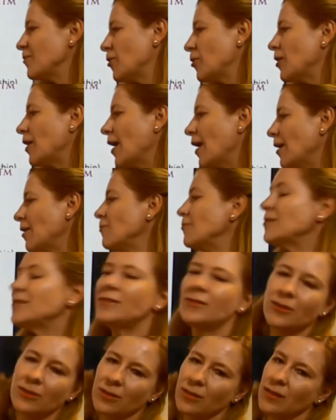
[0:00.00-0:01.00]
okay,
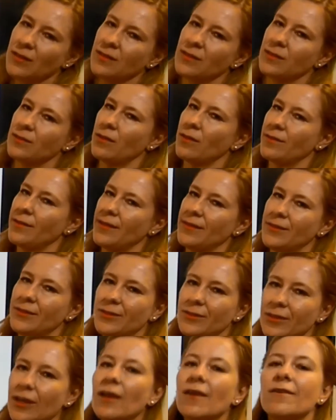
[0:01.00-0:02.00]
which is not
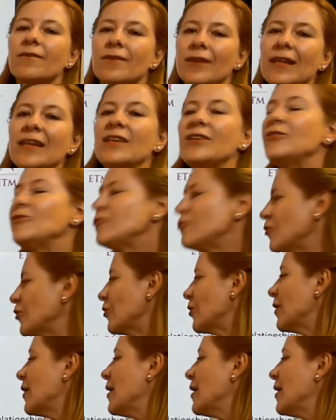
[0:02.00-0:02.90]
necessarily true,